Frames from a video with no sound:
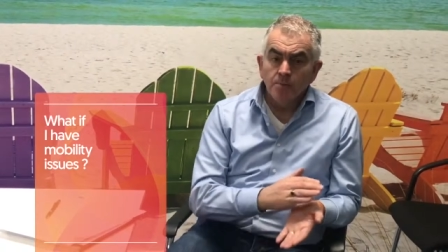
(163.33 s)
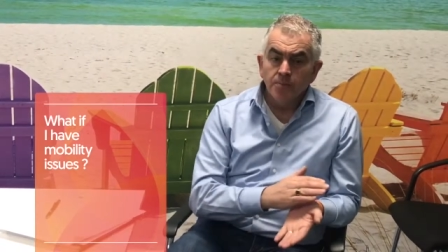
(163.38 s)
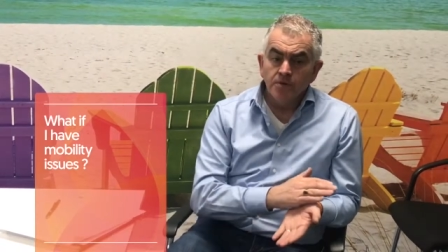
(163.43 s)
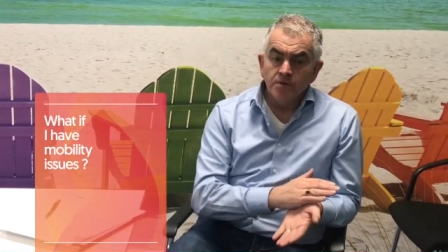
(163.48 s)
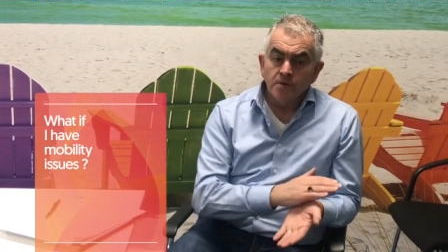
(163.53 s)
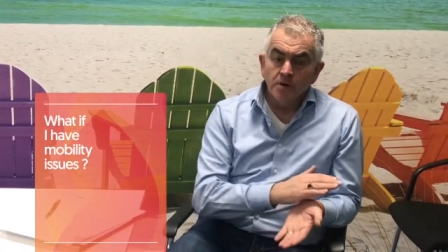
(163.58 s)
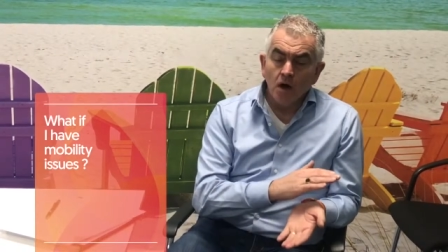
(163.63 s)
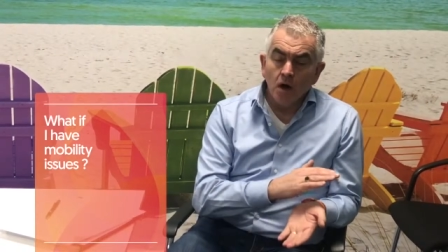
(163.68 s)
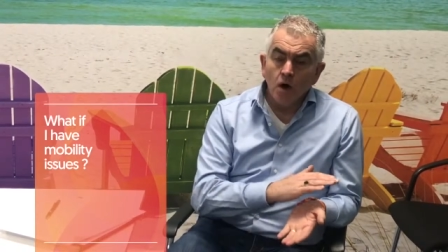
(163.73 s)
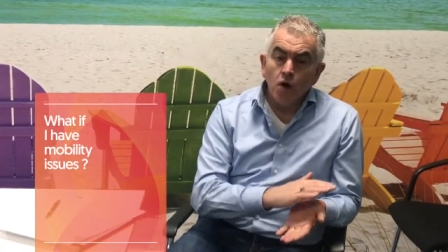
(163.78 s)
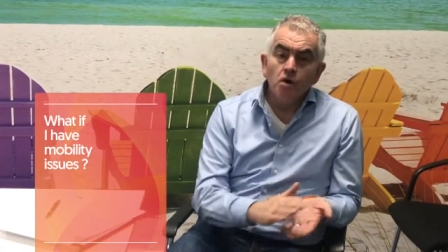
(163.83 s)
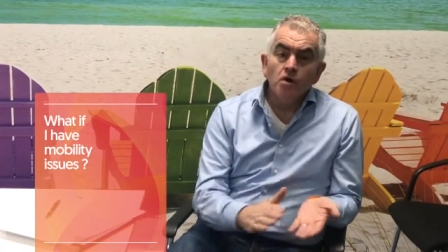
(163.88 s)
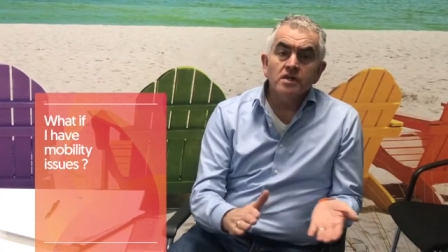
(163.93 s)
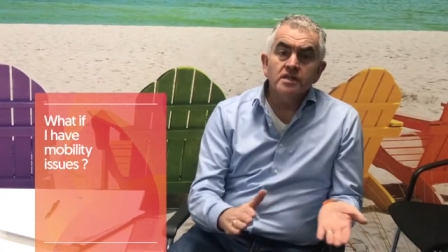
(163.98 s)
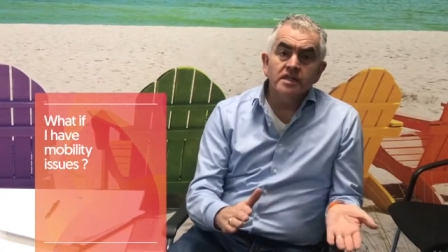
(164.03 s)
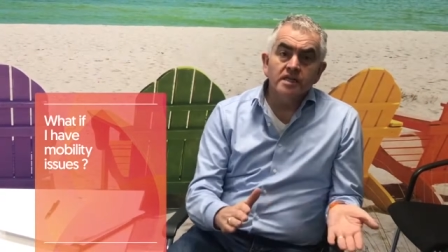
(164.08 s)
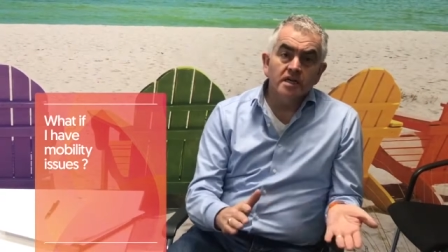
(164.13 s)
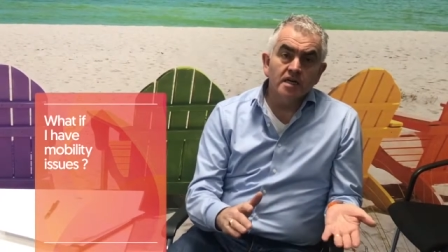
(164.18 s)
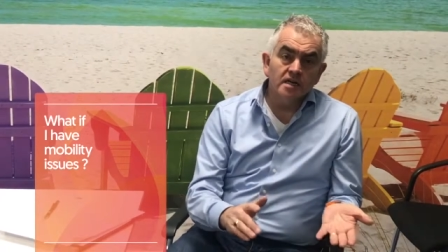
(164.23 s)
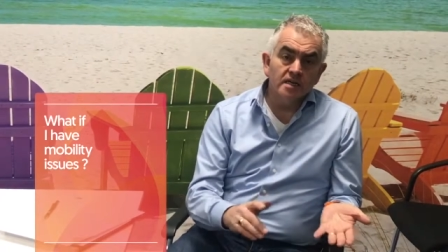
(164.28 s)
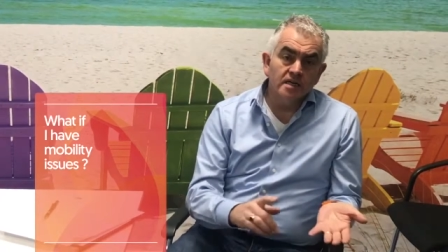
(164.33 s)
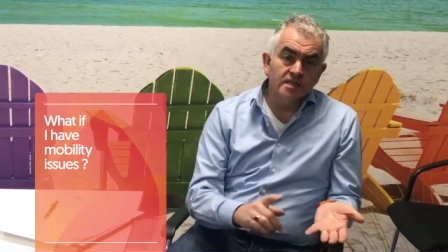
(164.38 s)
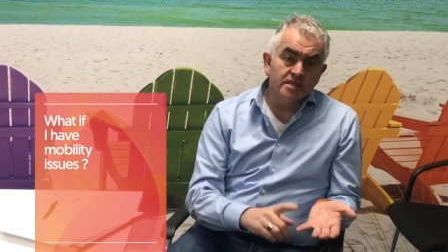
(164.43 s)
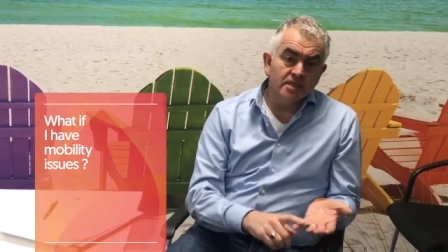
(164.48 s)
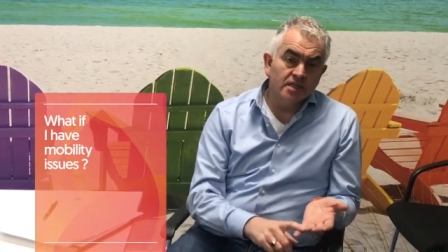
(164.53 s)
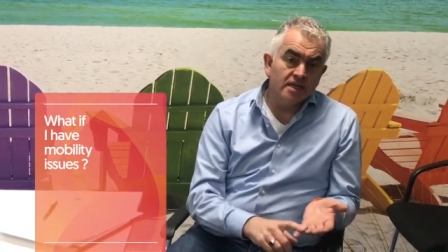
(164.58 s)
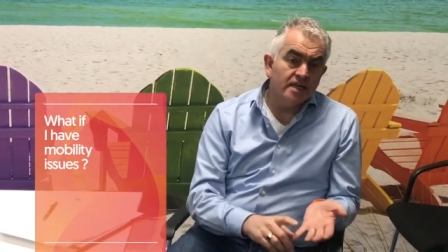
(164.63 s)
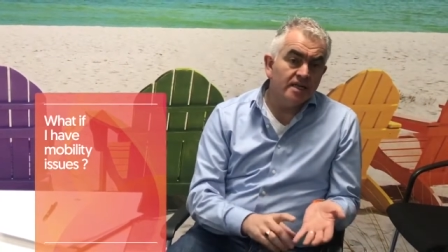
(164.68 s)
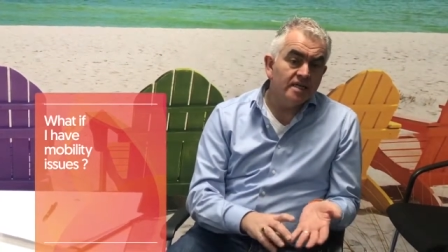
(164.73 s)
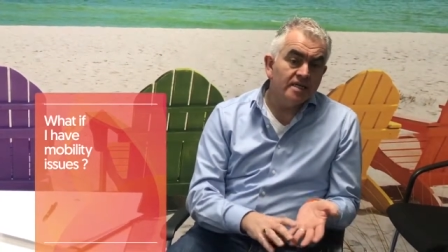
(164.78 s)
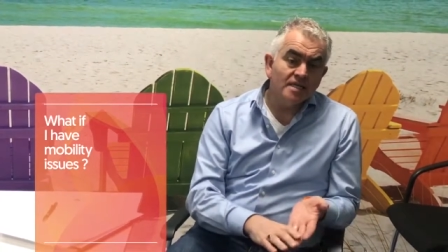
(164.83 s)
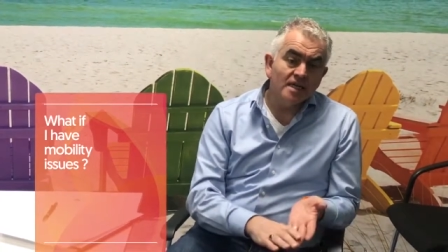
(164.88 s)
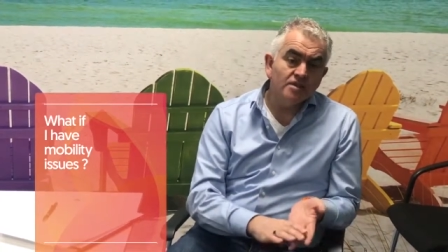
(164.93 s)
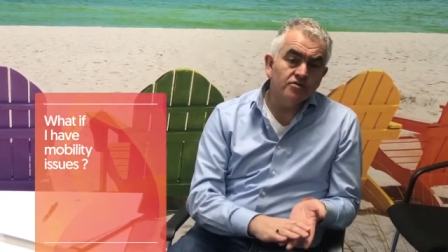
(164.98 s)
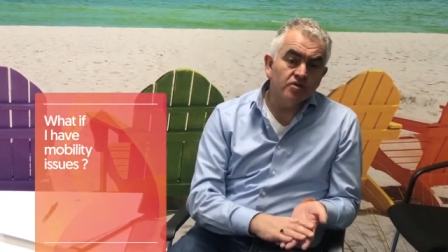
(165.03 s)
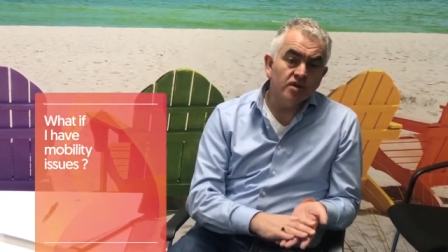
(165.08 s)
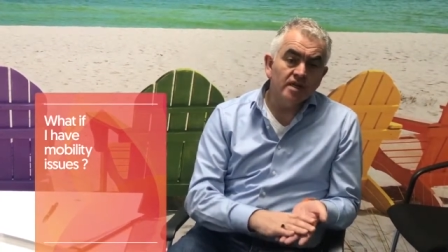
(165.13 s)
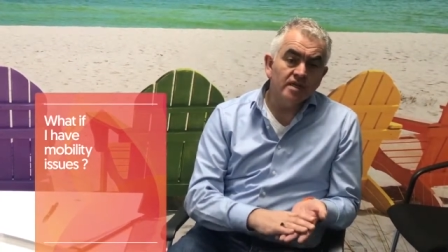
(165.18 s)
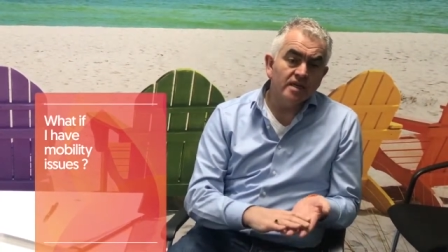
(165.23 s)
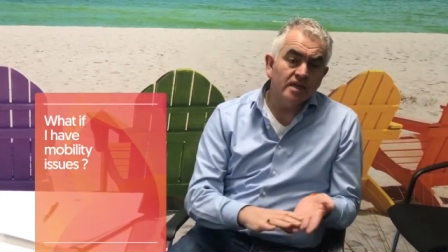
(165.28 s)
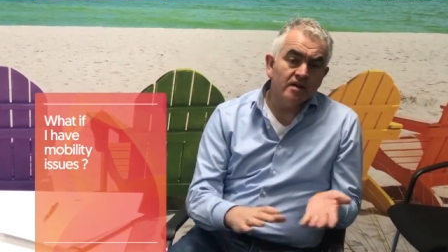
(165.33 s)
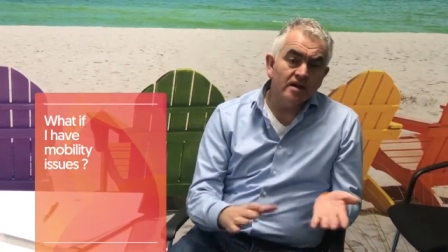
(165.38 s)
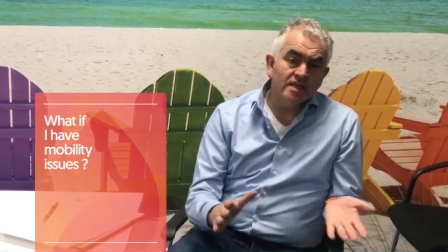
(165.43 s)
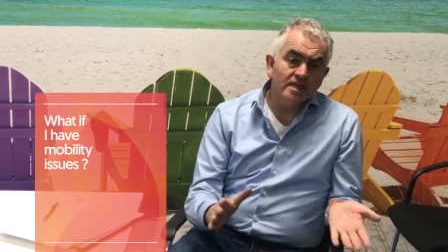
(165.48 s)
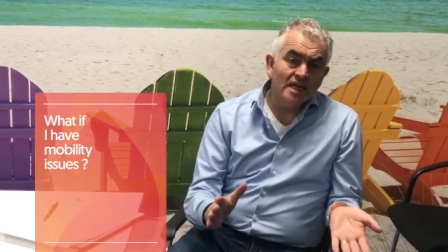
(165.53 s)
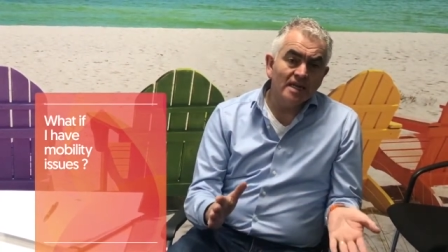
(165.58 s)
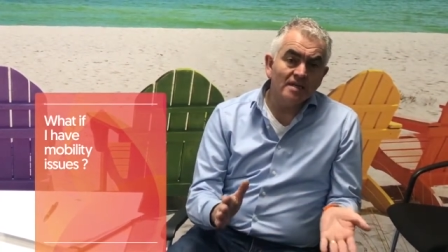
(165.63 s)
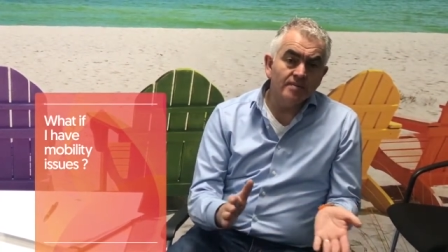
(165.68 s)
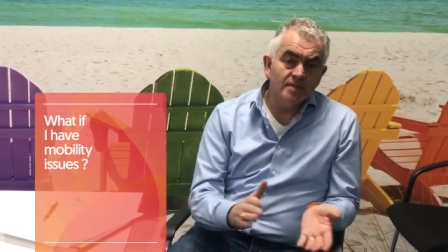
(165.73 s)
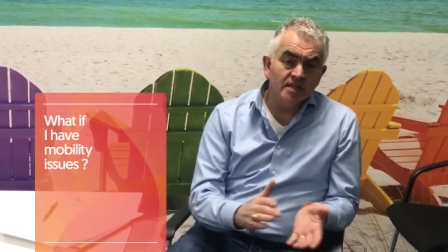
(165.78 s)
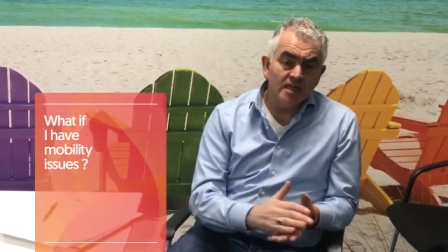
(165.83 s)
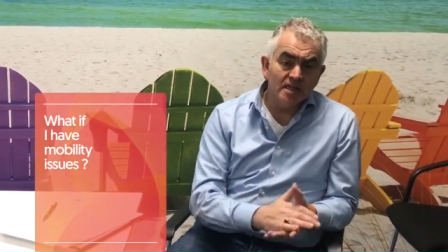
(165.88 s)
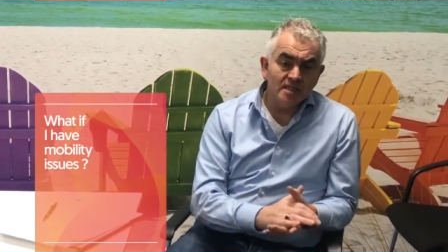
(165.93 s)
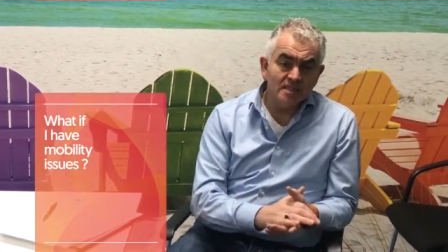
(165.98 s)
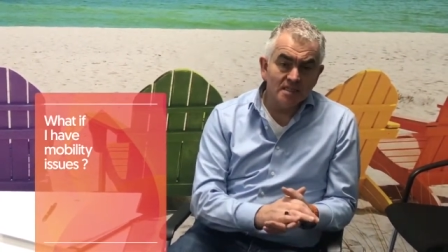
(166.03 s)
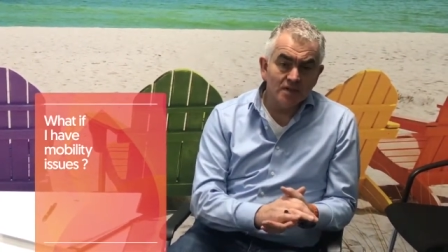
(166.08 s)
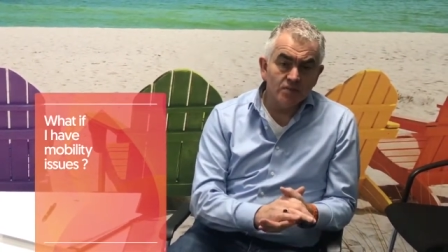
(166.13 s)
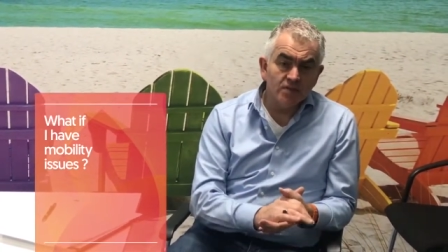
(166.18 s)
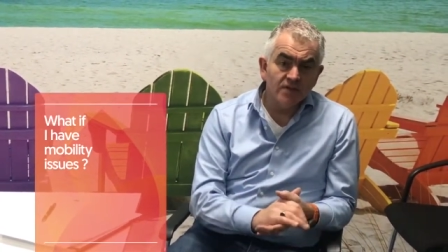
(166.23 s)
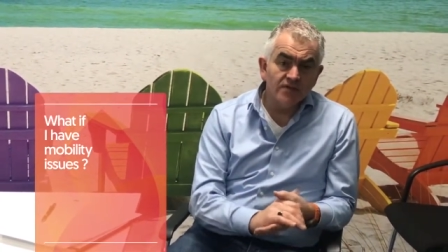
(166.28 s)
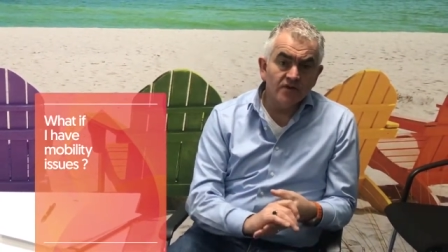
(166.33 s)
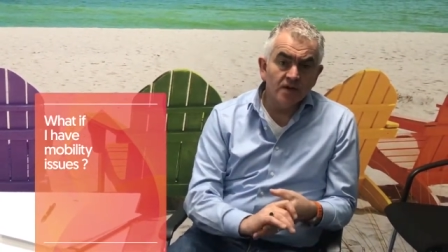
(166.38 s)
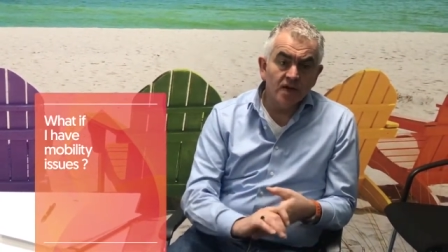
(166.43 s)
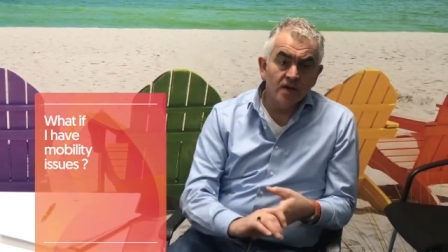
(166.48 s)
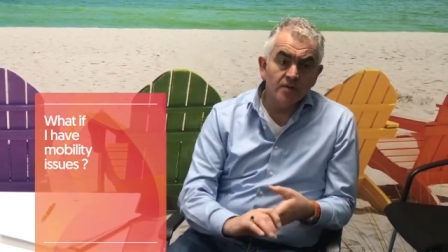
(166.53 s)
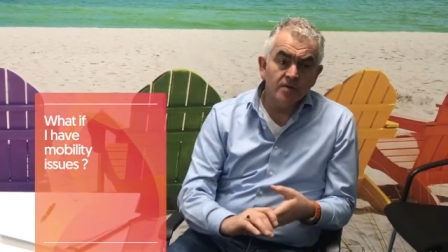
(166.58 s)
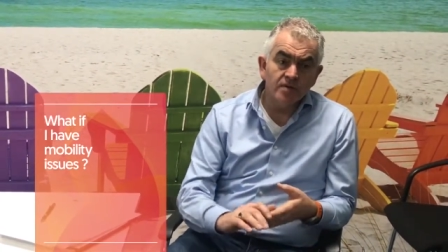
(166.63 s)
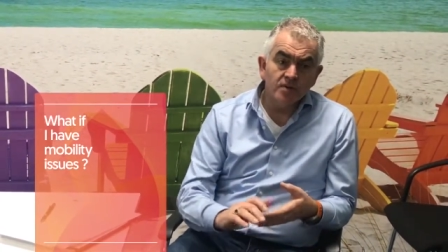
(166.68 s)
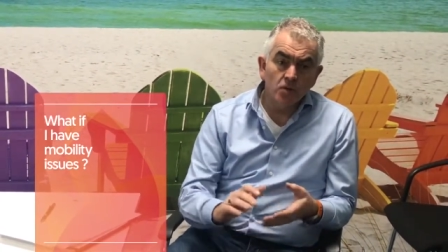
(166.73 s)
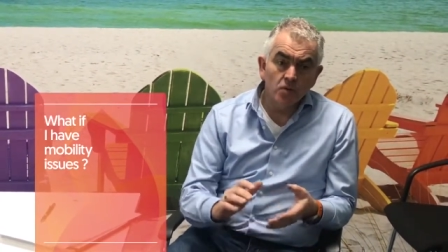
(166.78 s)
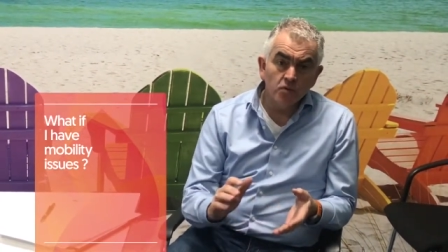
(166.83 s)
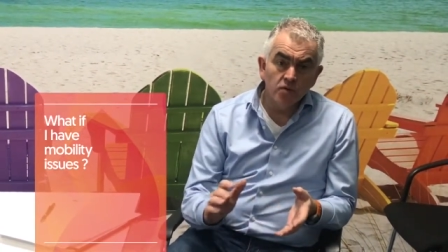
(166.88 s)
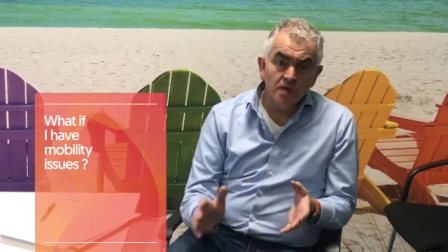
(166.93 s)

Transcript: But all of the airlines, Aer Lingus and Ryanair and anybody else that we fly with,